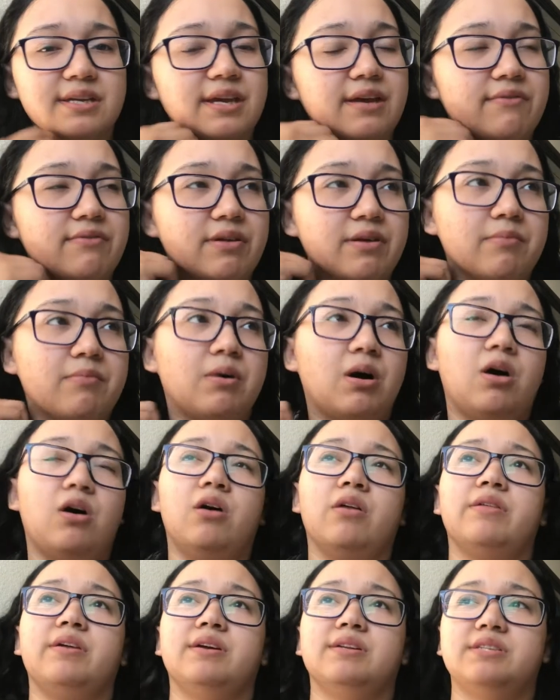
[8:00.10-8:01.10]
to give them
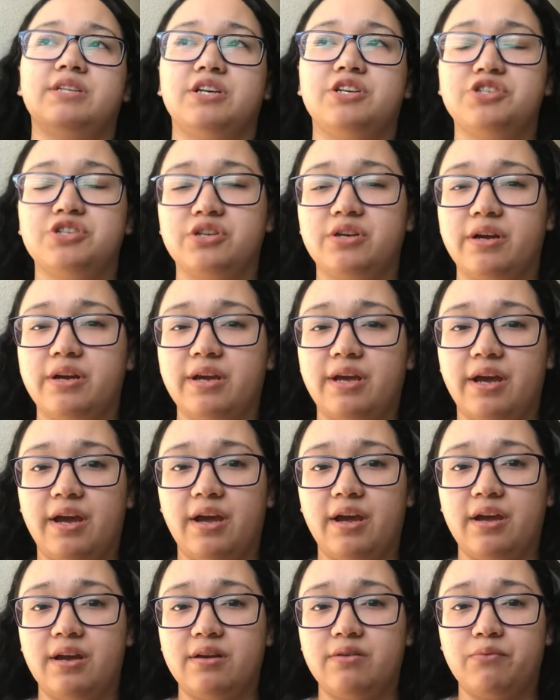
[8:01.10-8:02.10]
all the attention I
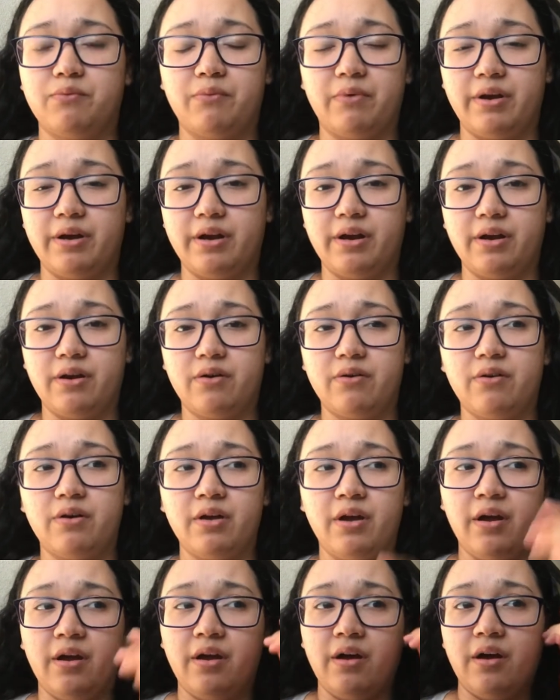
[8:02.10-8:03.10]
can right now
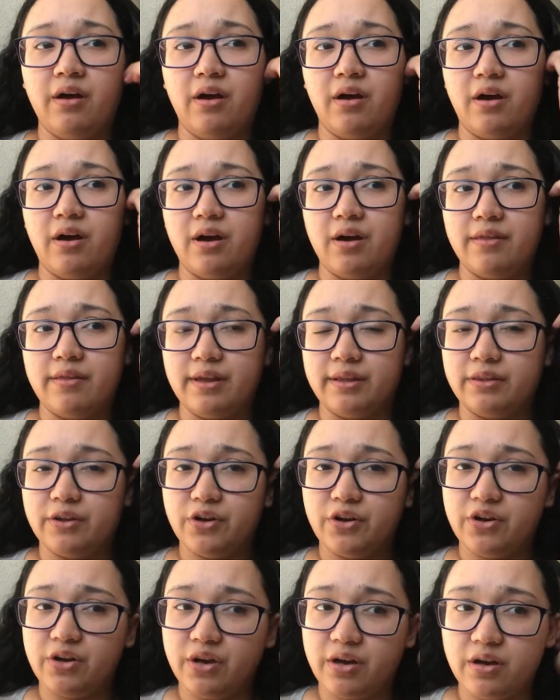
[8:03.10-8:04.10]
uh, that
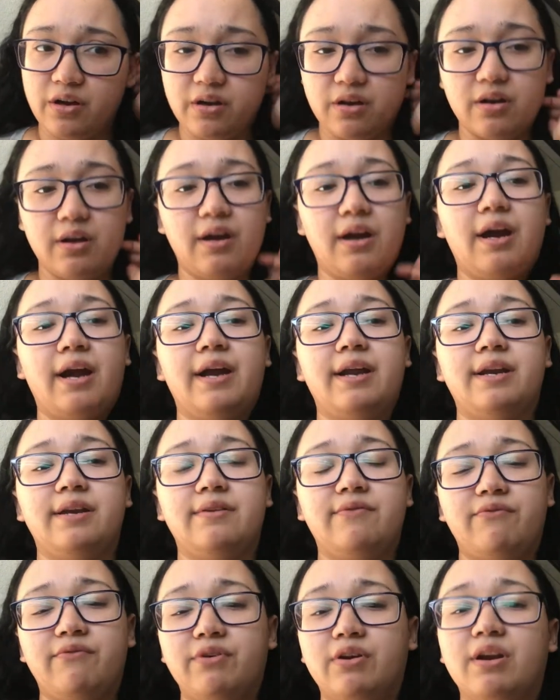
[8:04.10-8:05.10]
they're young. I
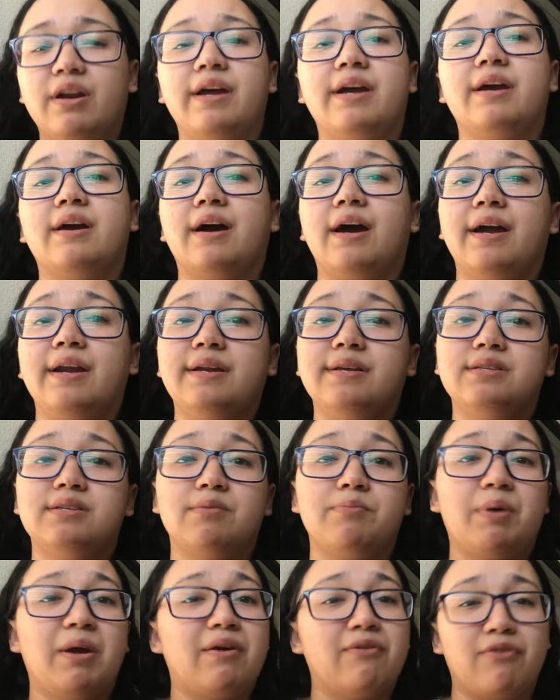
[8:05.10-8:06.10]
feel like I need
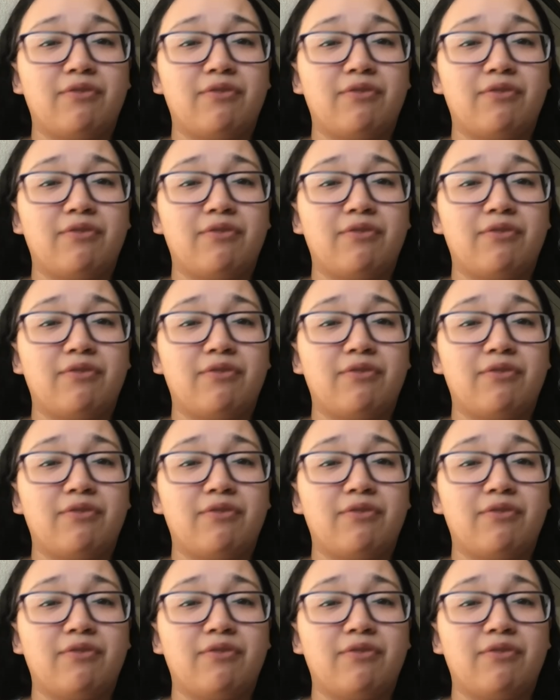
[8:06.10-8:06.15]
to pay